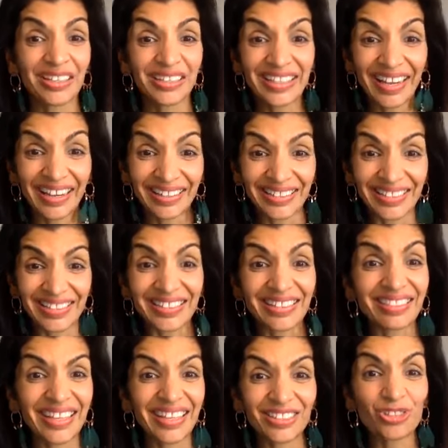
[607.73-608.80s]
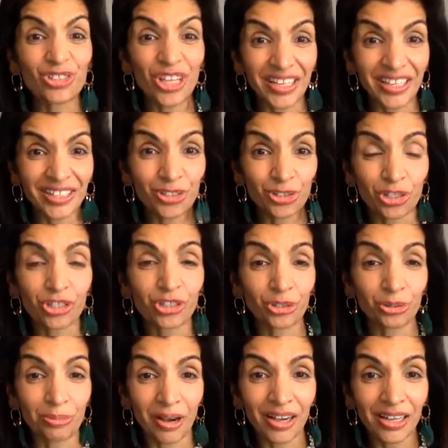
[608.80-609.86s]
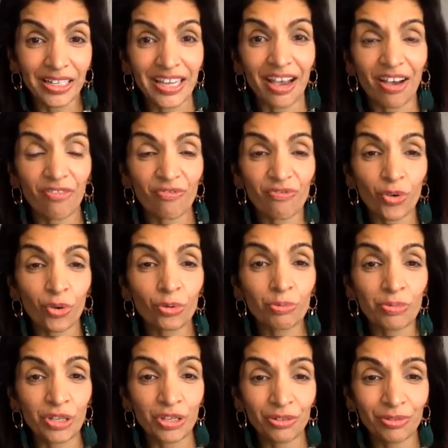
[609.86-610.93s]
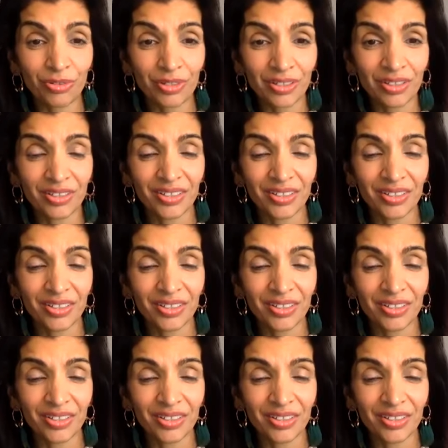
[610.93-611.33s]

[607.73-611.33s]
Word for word: yes, they change your body. A full moon,